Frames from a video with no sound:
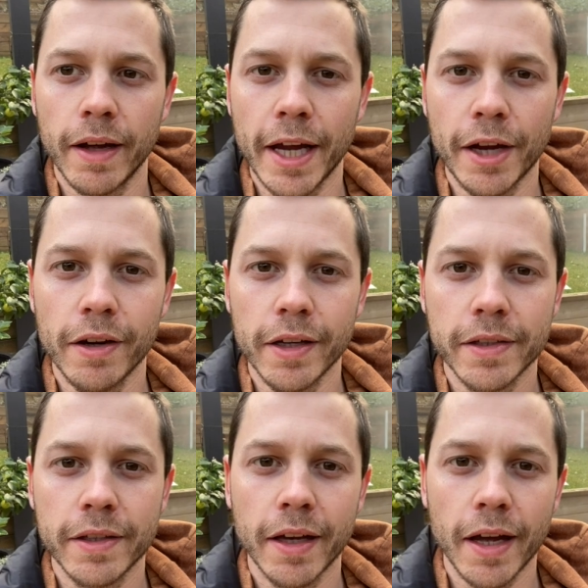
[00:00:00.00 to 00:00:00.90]
Hey
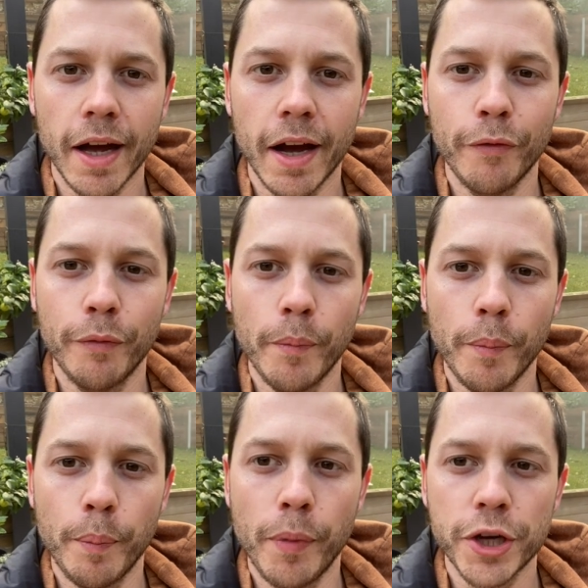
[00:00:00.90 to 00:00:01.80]
guys, I've
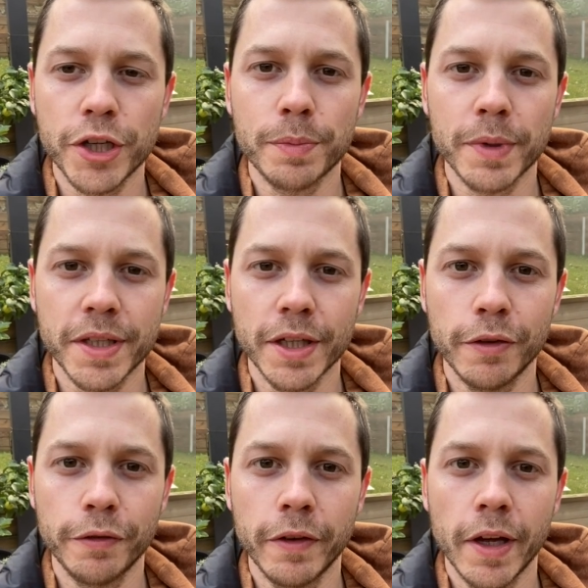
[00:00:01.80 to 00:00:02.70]
purchased
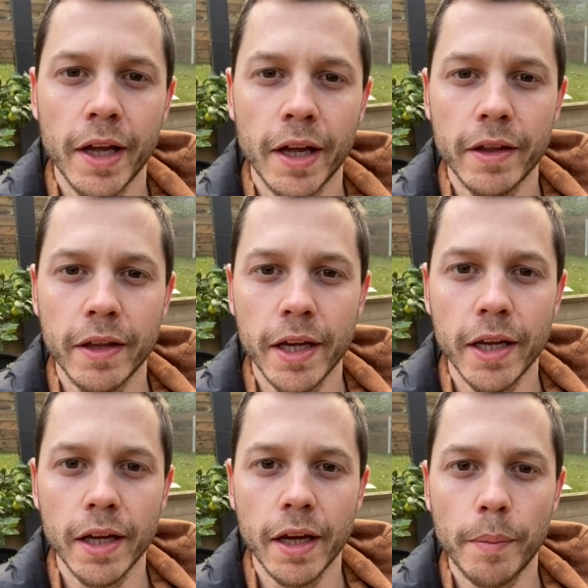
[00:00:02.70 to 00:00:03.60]
myself
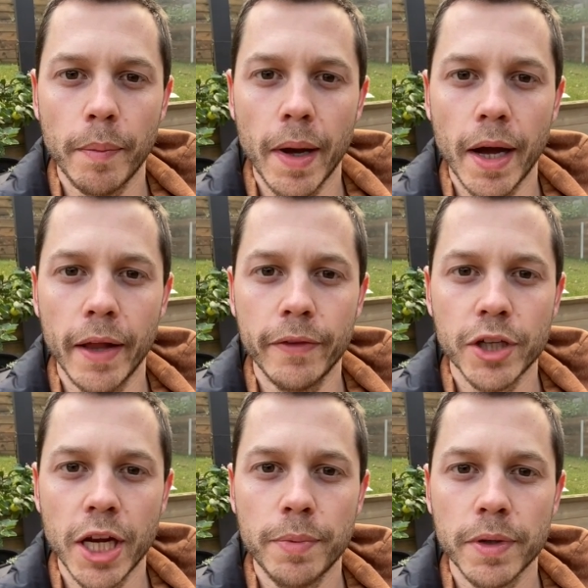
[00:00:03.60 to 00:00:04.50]
the
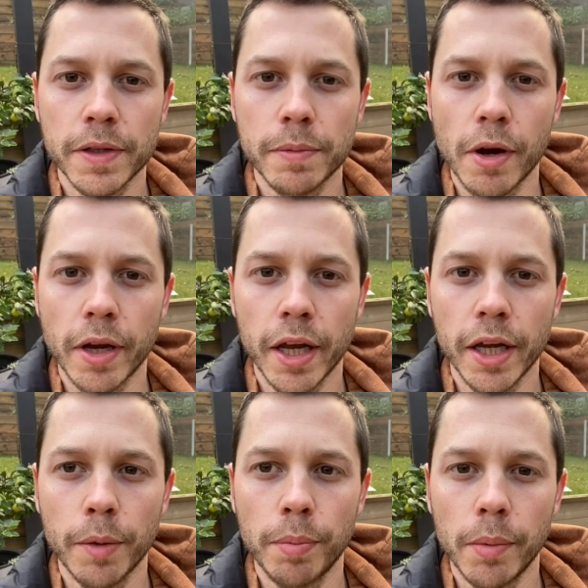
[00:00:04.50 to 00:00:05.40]
cheapest smoker you
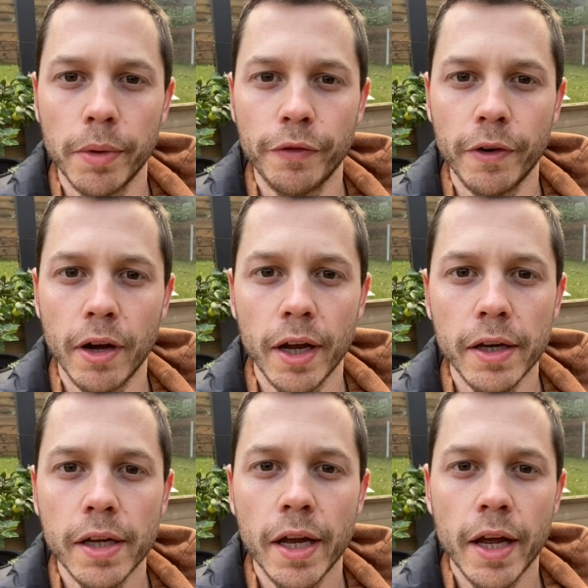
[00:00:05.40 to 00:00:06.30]
could probably
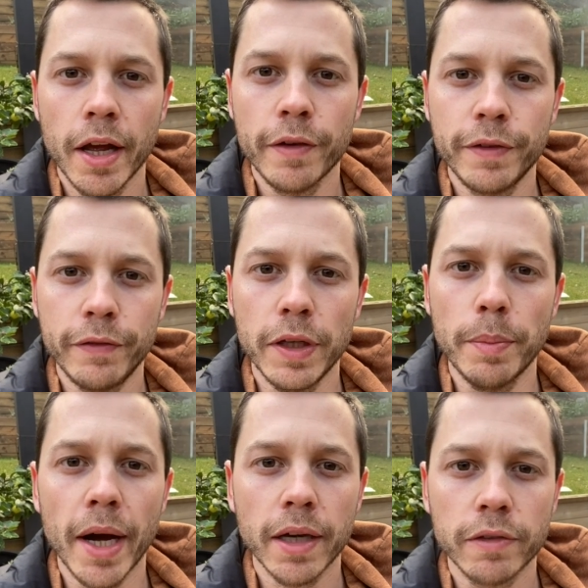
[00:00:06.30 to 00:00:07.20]
find, 50
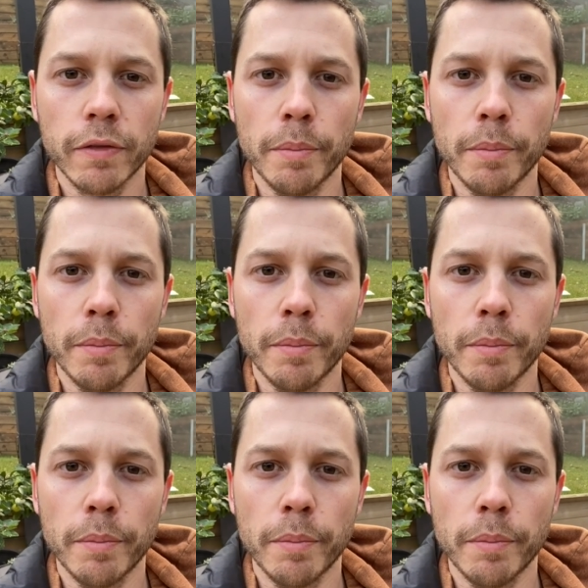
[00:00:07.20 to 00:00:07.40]
bucks from